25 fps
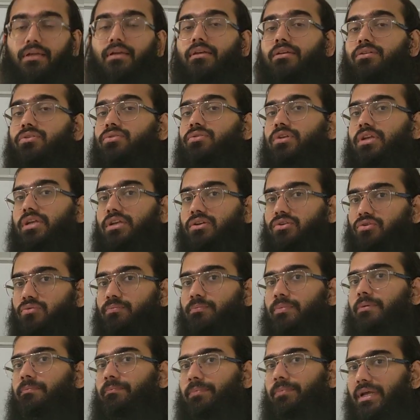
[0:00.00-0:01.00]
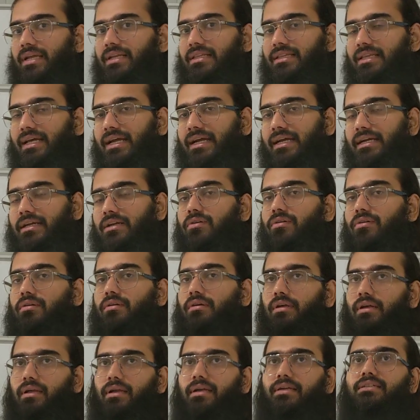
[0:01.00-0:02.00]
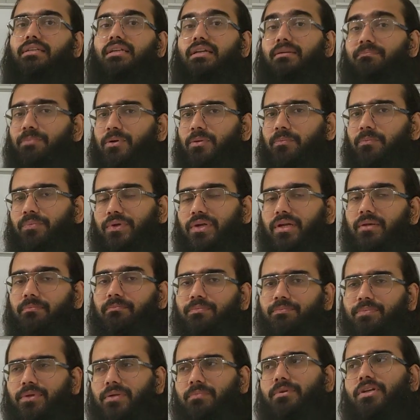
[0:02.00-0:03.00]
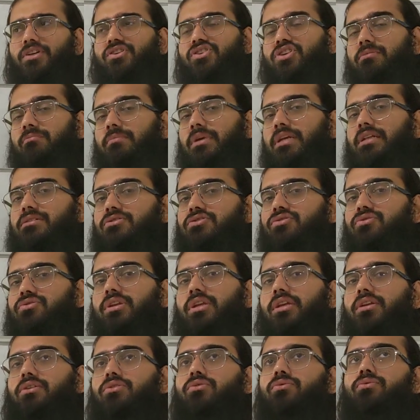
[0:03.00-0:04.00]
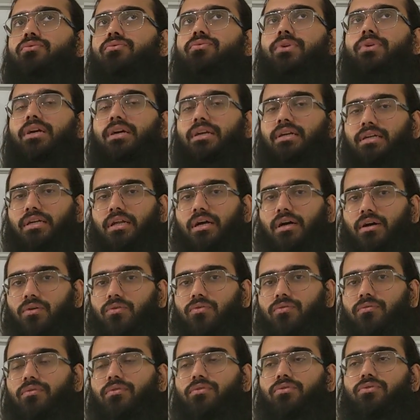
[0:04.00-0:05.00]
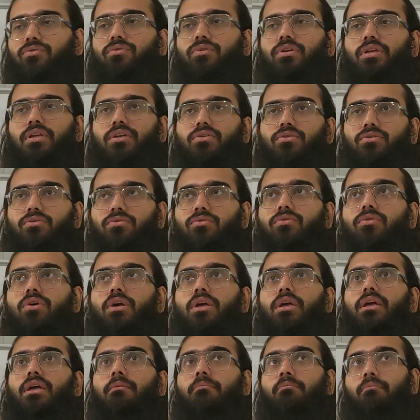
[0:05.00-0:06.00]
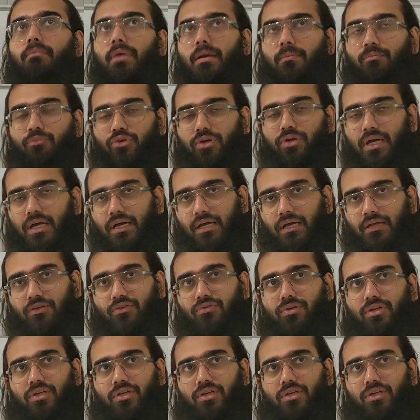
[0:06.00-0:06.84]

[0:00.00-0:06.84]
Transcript: You need to prepare that. Preparation means you need to figure it out. You need to memorize.